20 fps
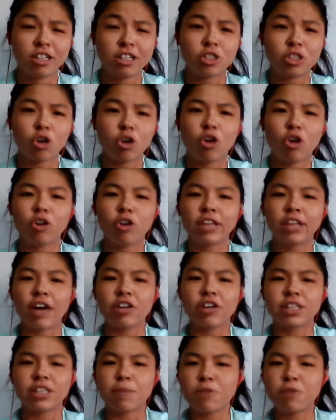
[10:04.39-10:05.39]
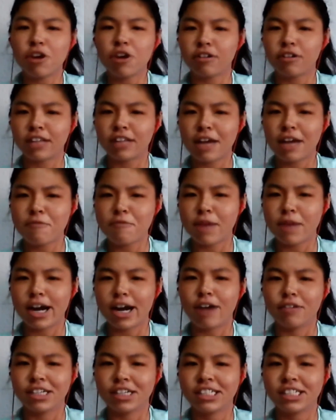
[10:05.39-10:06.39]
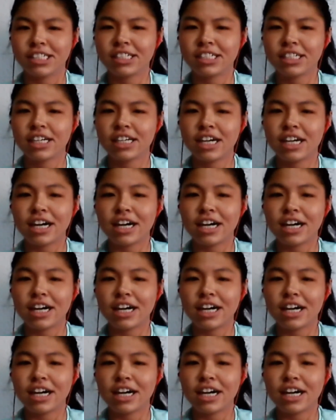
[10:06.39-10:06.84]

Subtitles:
So there was a period of time where I was